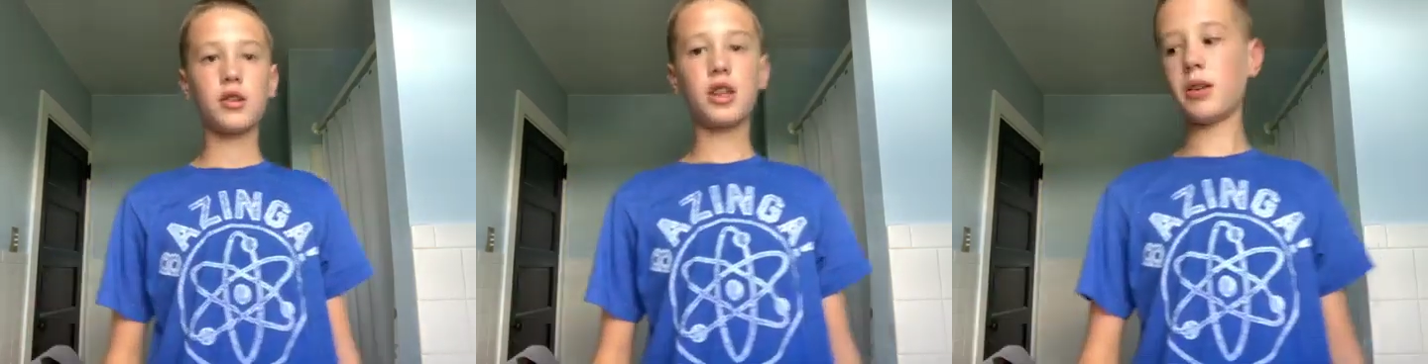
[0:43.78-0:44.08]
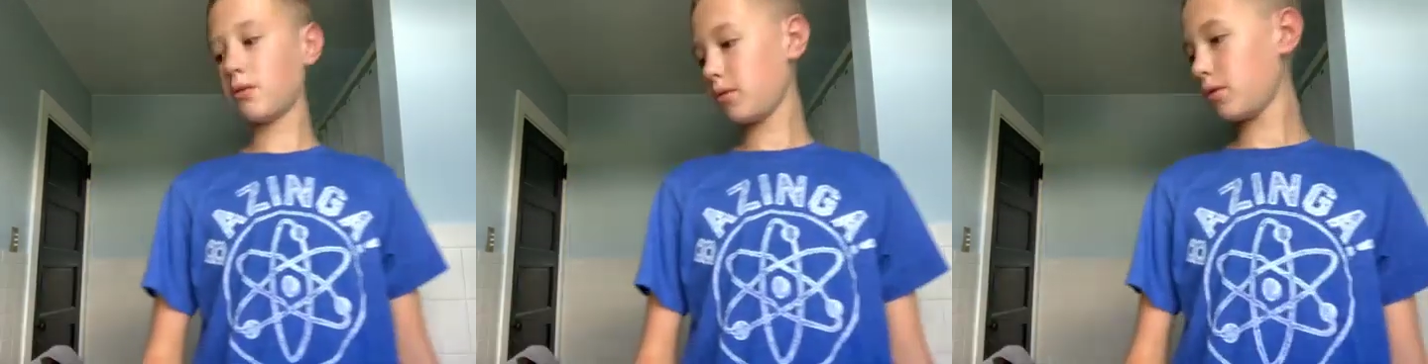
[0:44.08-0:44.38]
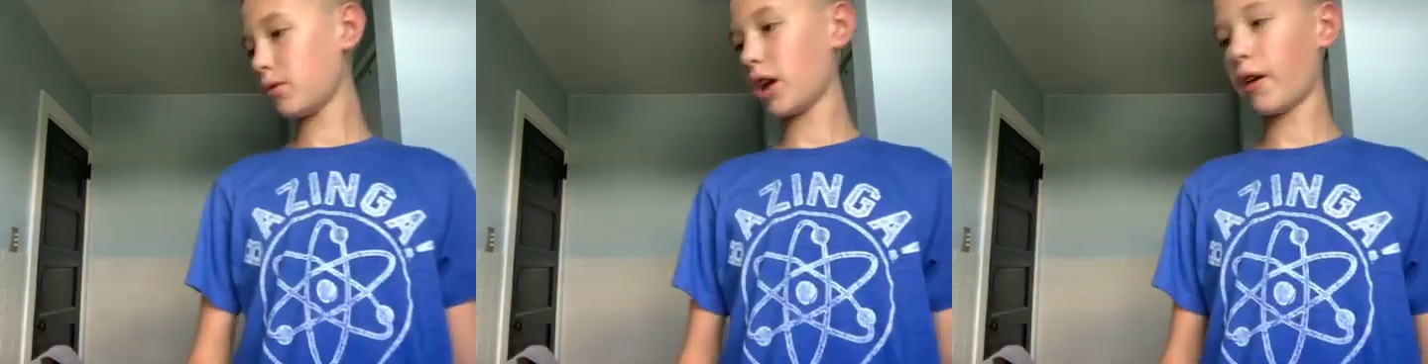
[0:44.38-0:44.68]
Do you,
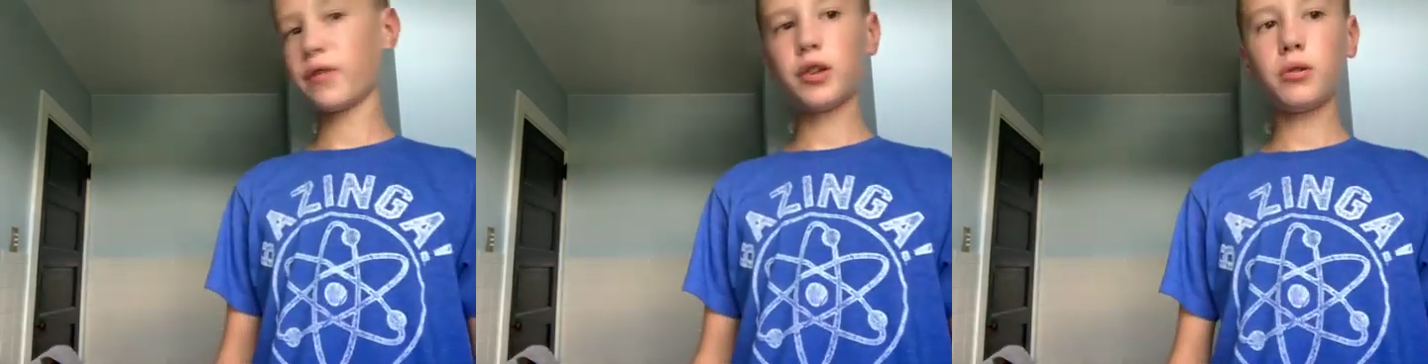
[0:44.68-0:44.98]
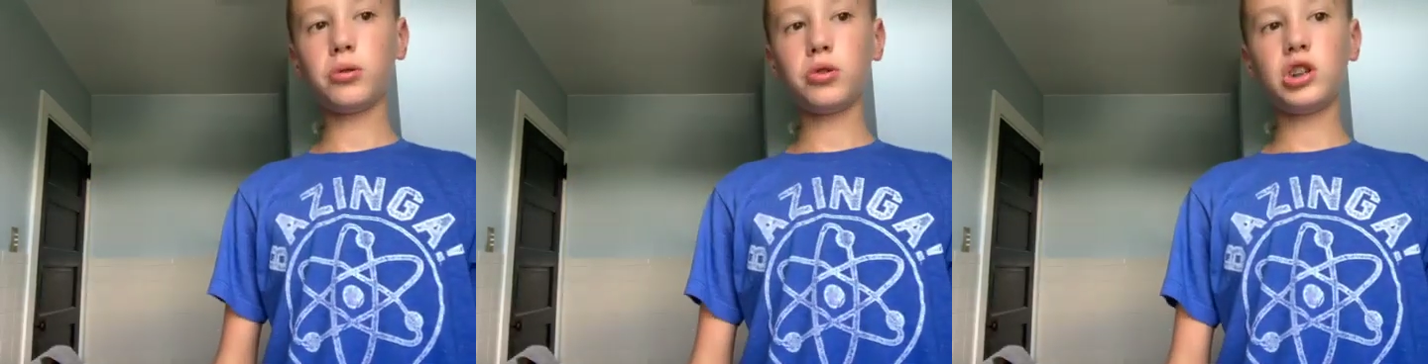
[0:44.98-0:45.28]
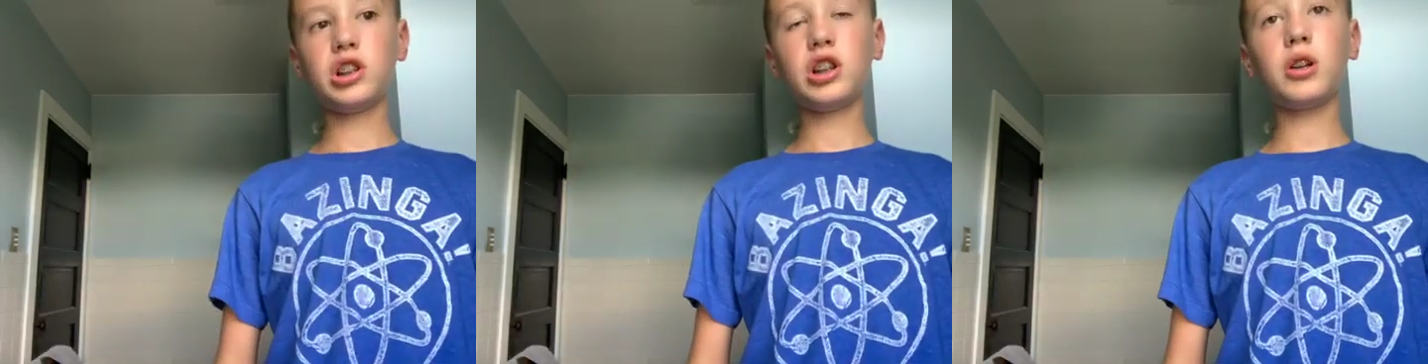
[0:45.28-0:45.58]
if you
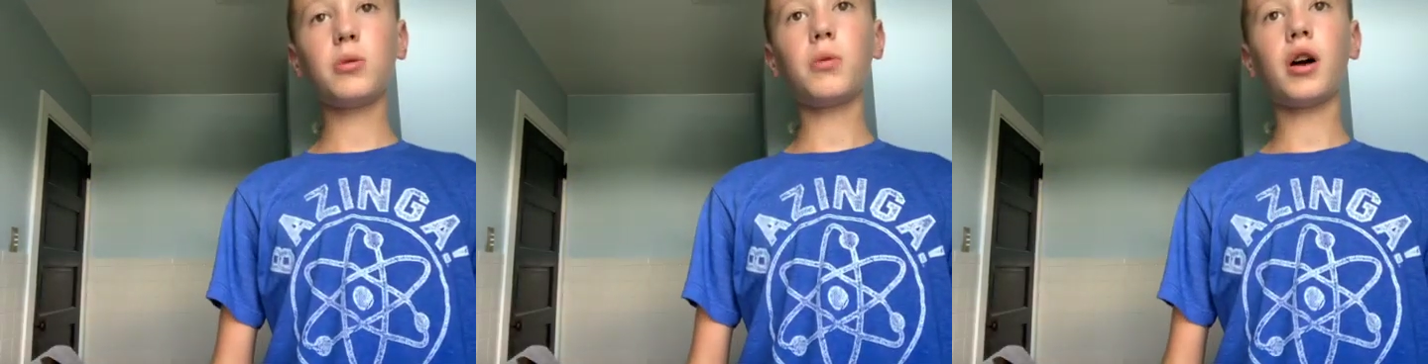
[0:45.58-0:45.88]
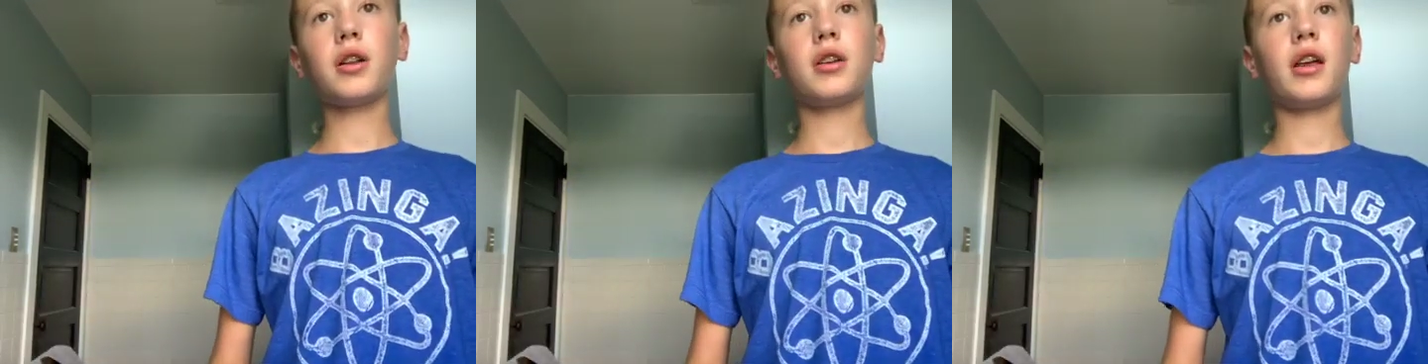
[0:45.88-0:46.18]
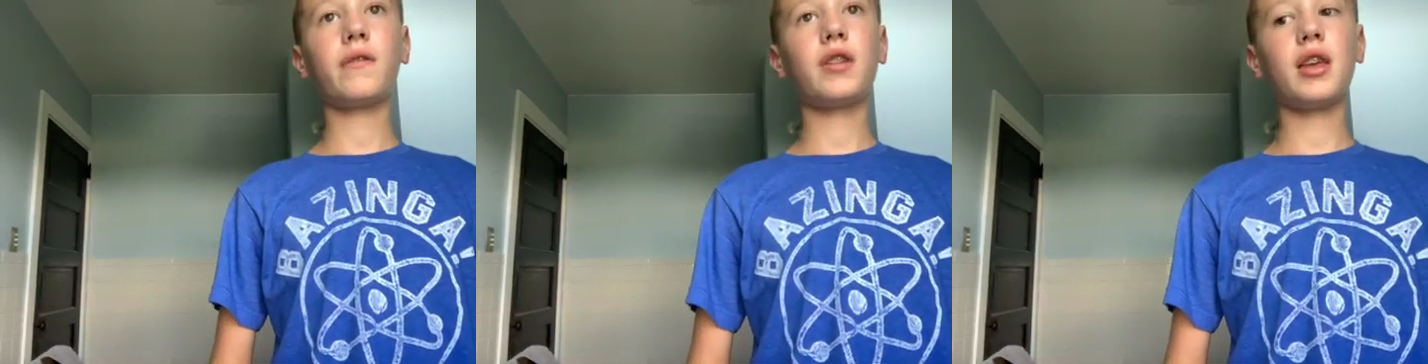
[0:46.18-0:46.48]
do you want if